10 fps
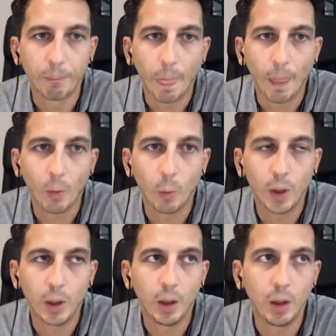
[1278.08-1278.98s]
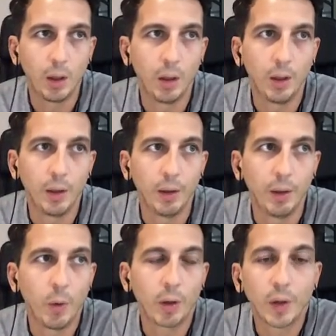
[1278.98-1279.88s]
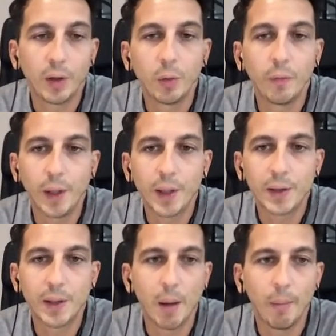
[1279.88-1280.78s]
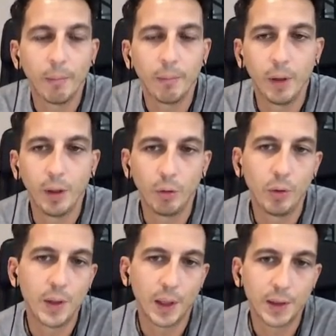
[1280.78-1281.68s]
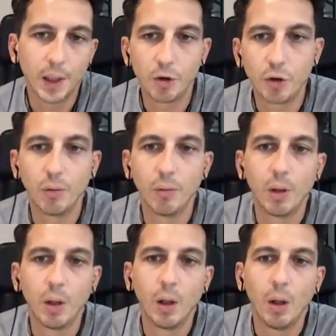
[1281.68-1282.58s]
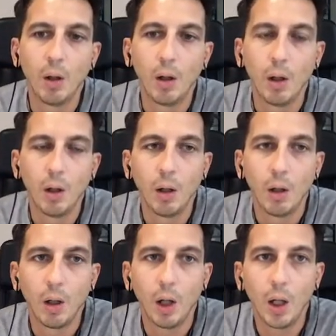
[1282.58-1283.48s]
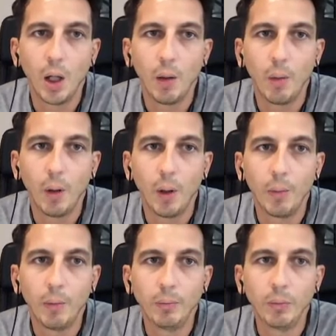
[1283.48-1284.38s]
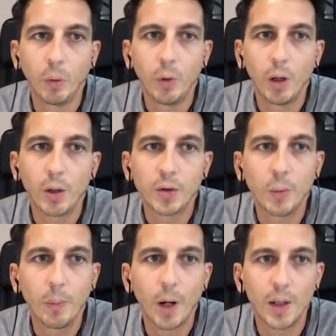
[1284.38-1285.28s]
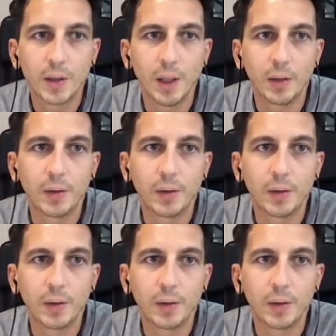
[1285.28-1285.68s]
we're trying to fix them into this extension. And we are surprised that